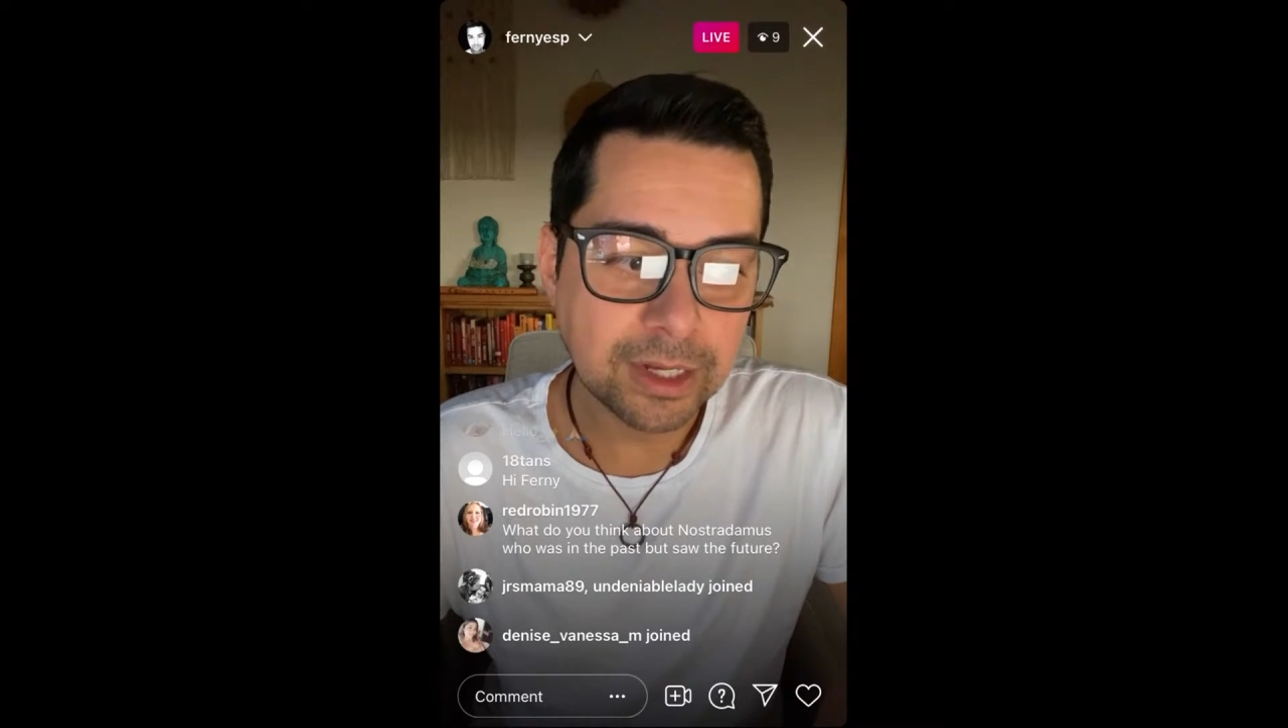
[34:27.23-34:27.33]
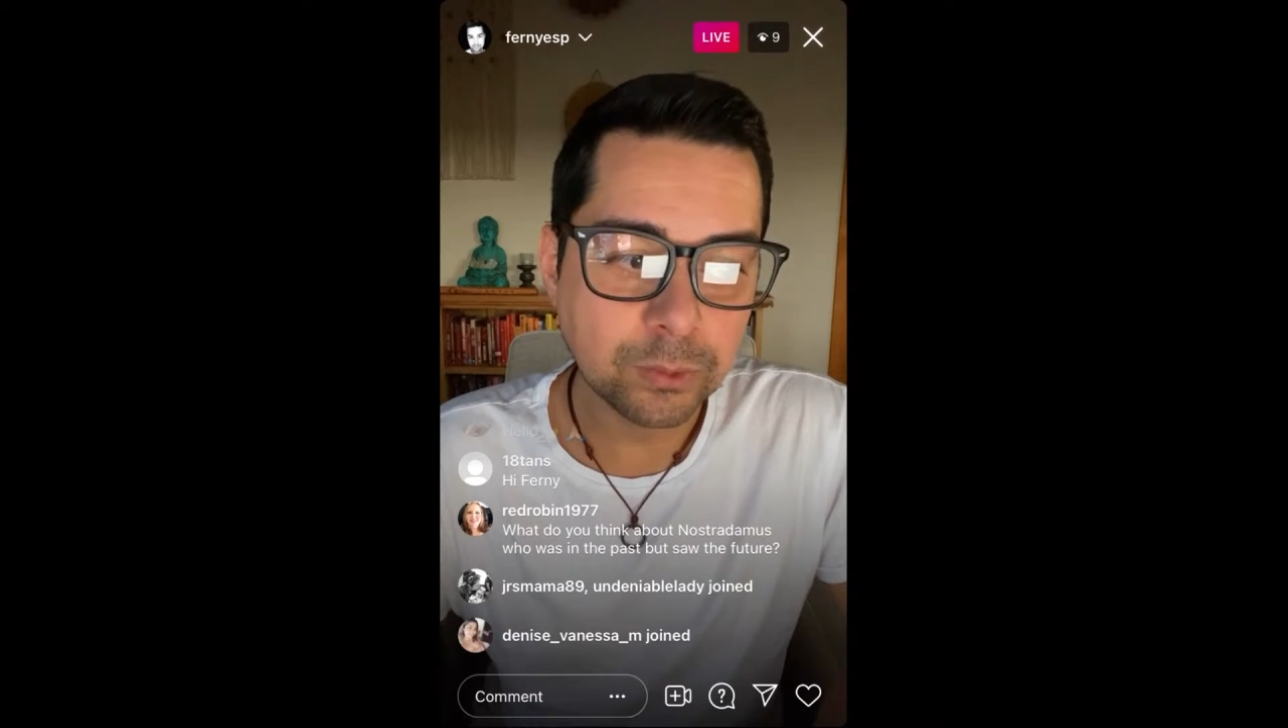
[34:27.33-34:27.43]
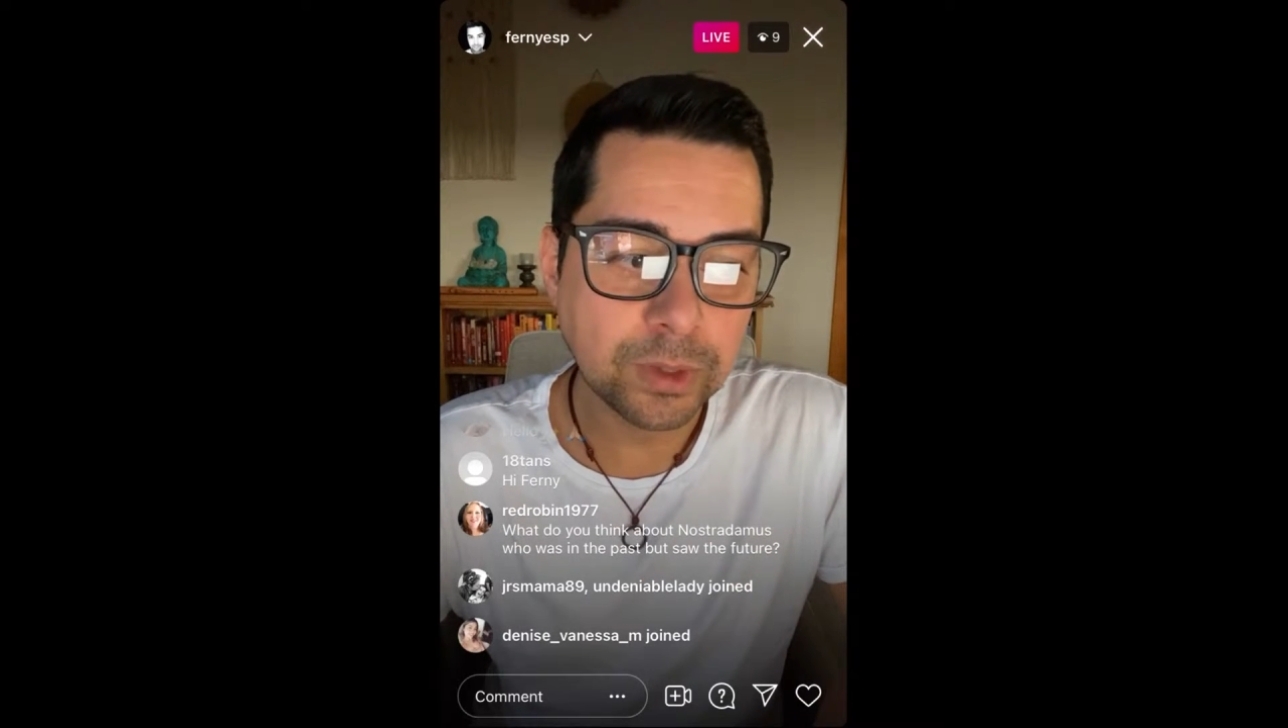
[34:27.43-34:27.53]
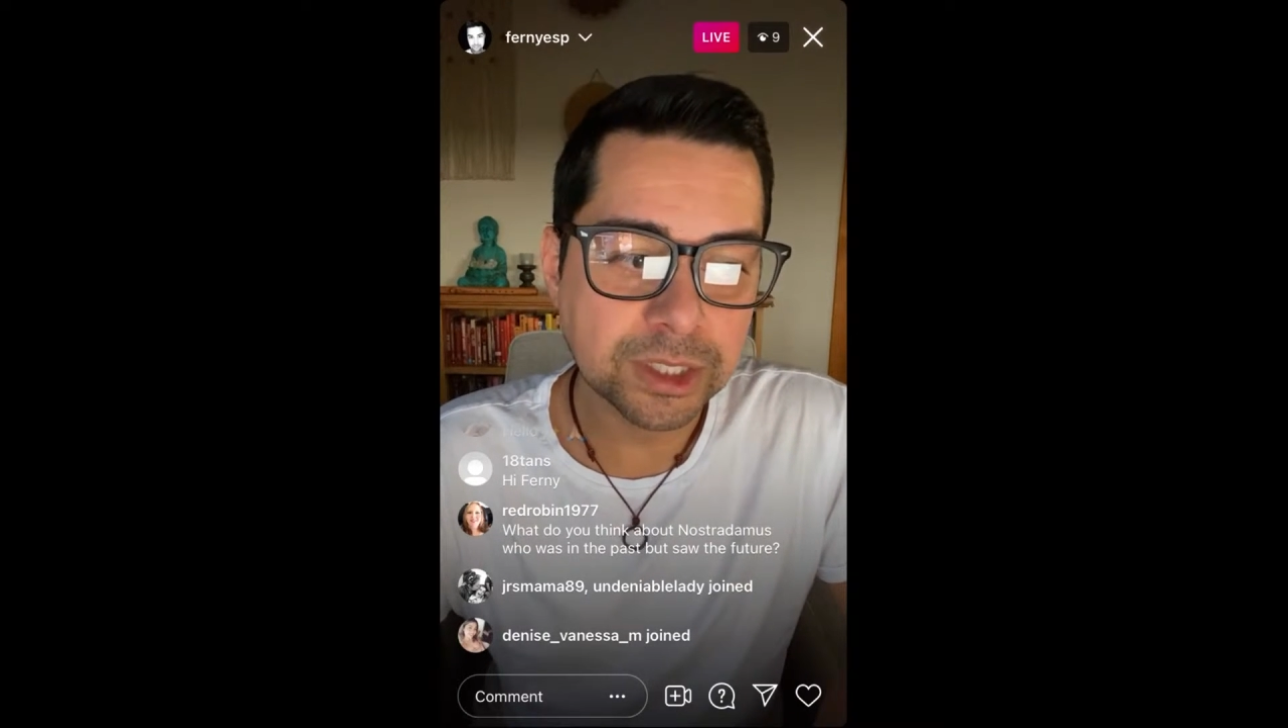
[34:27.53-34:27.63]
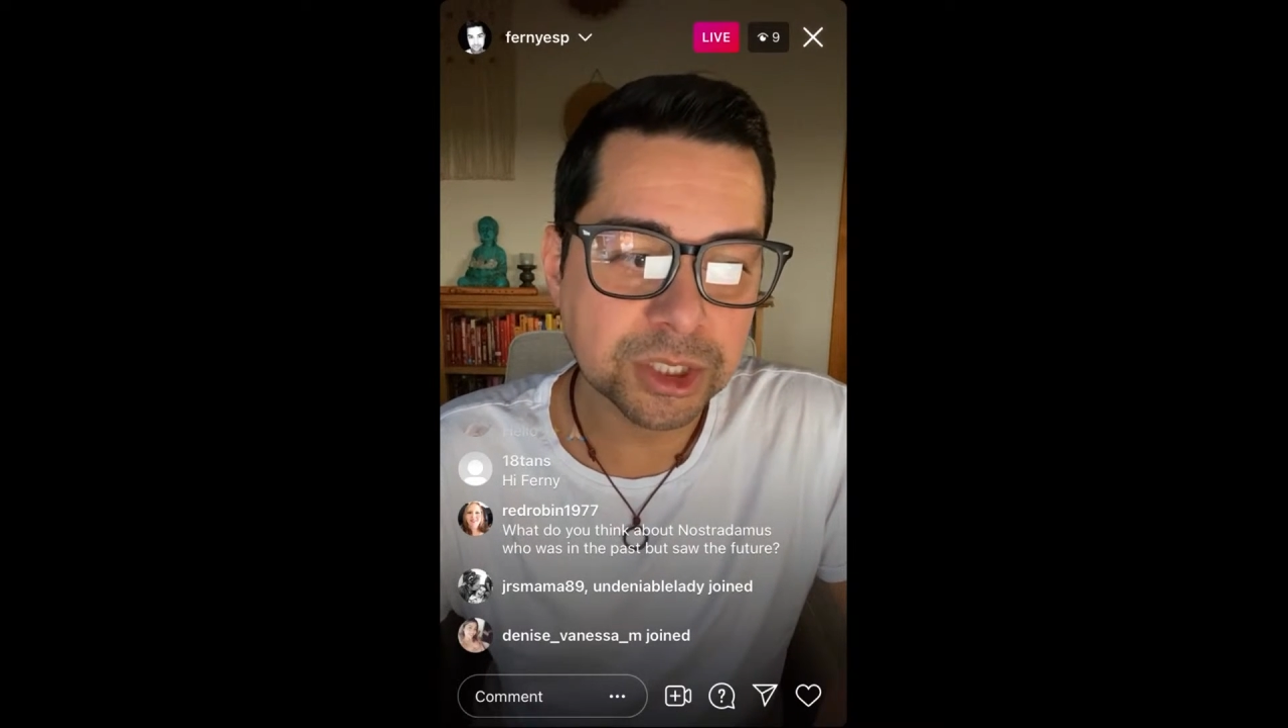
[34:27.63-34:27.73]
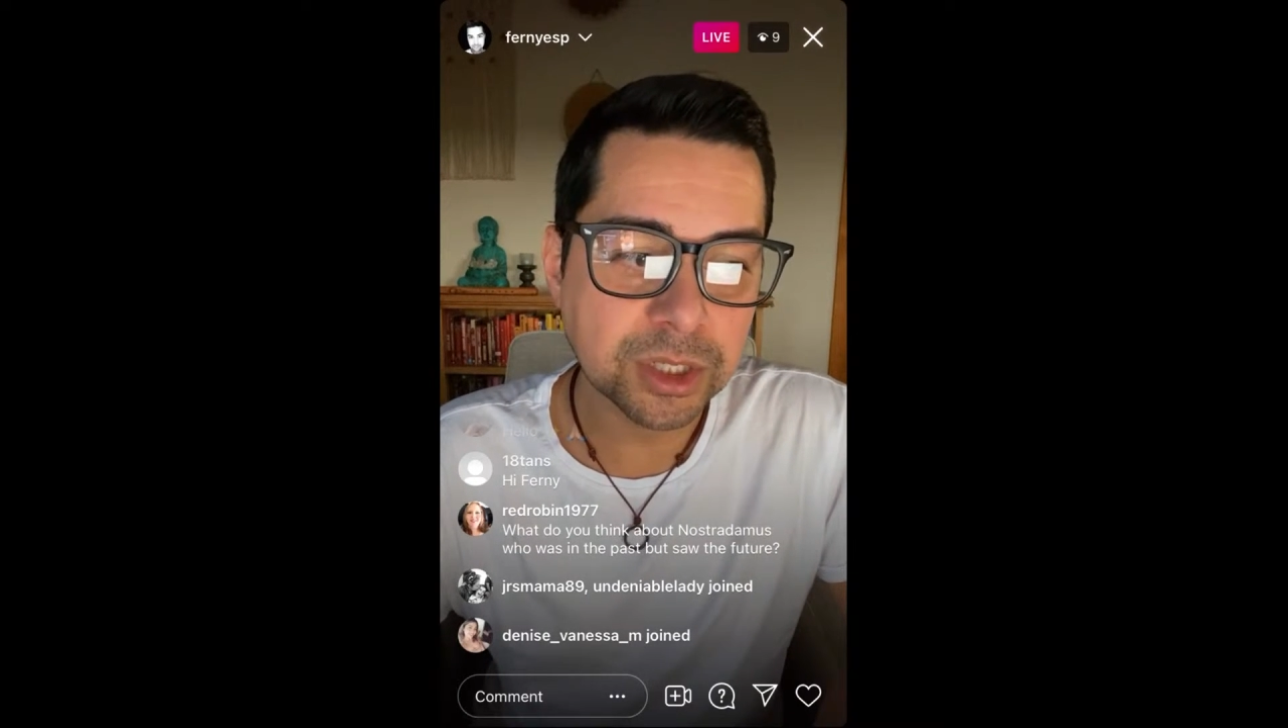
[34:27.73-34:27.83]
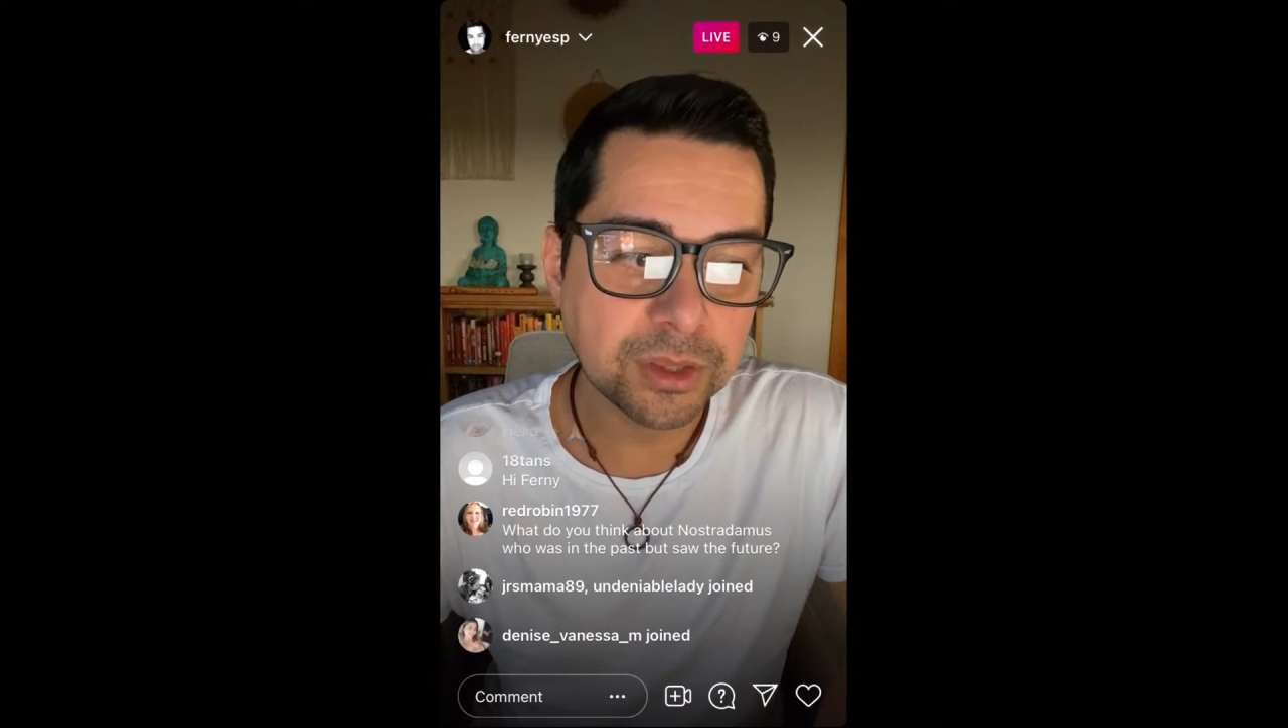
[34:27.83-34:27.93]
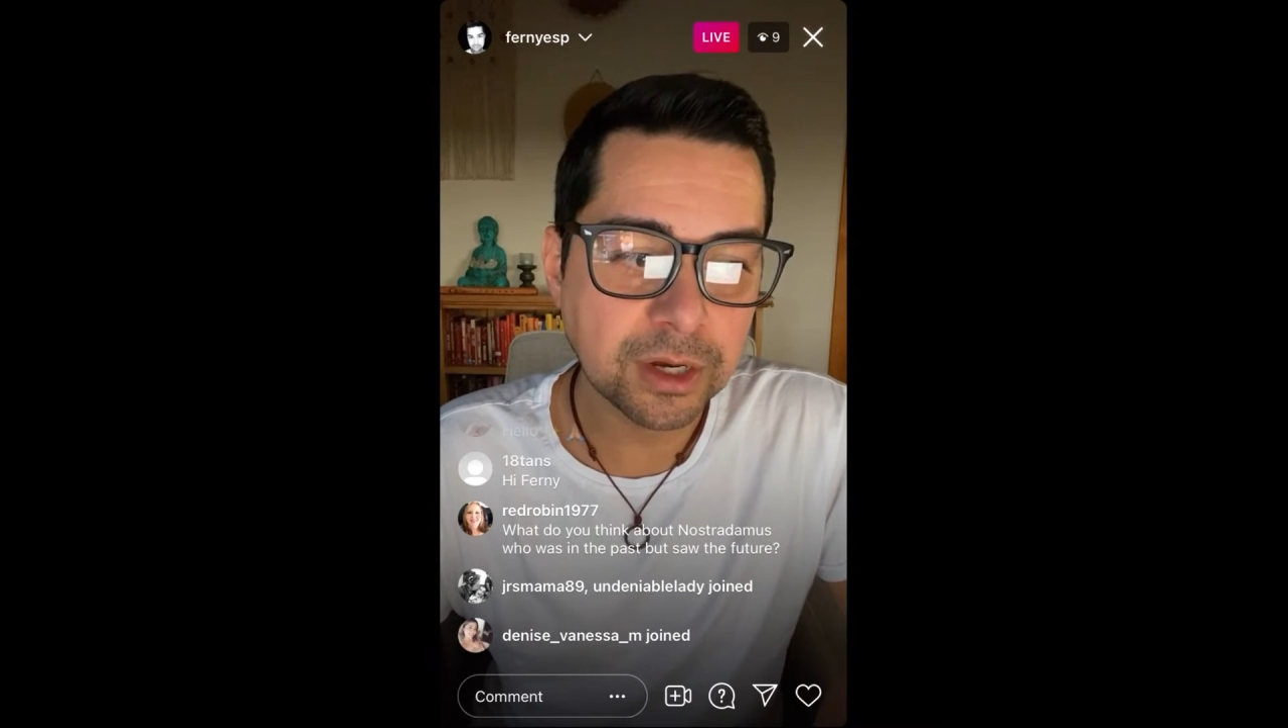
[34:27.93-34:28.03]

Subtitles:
in which